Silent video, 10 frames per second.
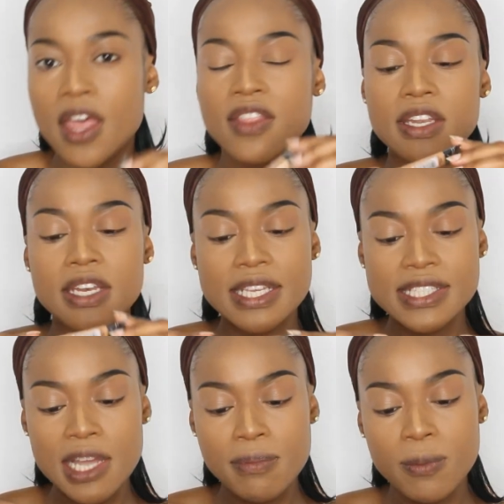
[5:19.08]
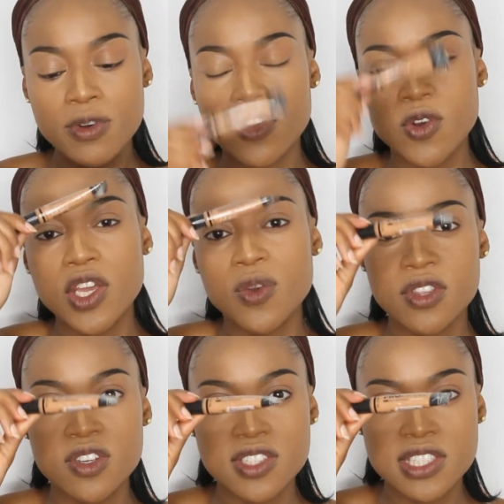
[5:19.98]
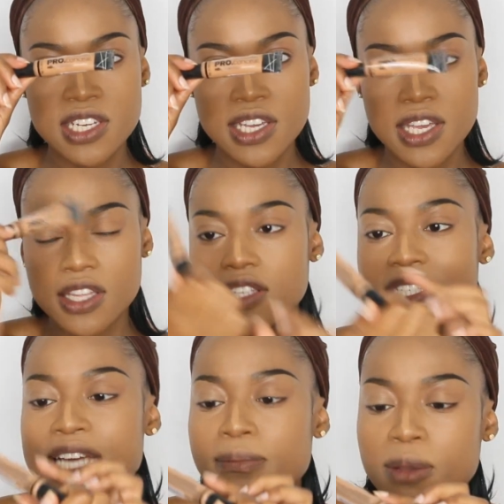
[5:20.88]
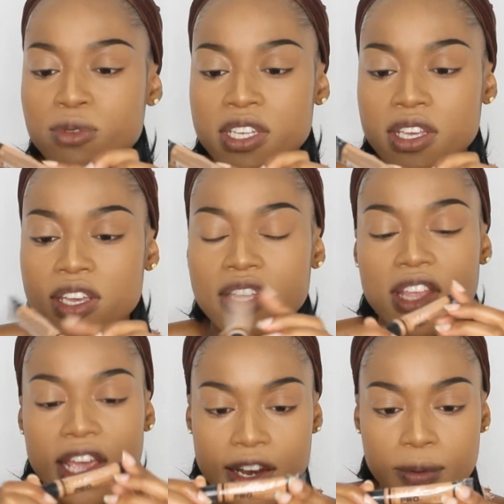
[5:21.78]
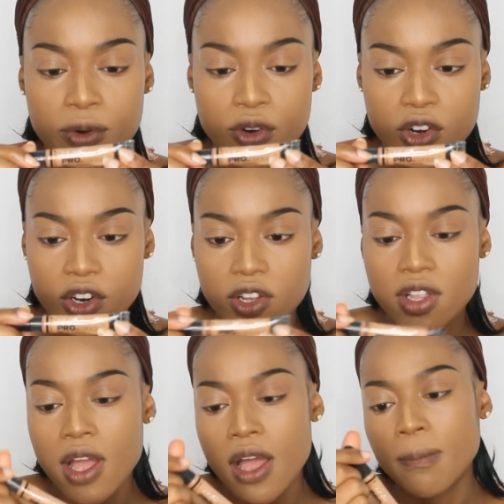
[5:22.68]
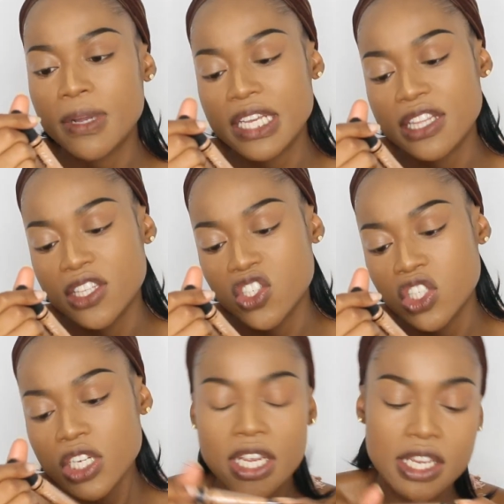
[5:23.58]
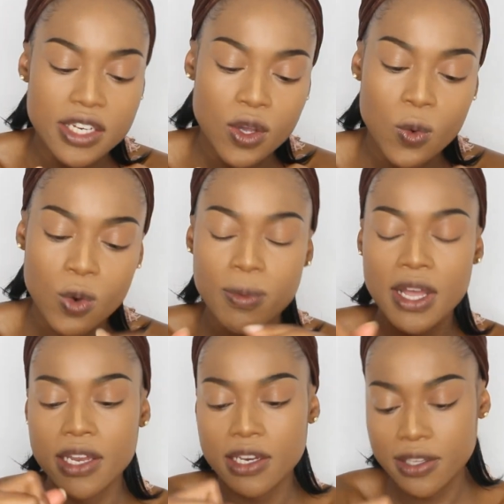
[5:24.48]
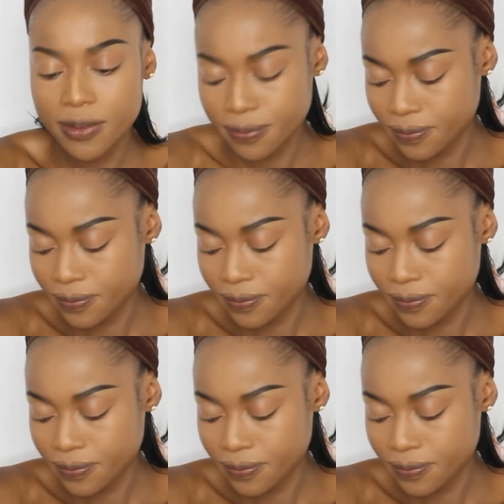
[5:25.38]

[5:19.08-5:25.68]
Then next up, I'm going to go in with concealer again. This time I'm taking the LA Pro Girl, but in the shade Warm Honey.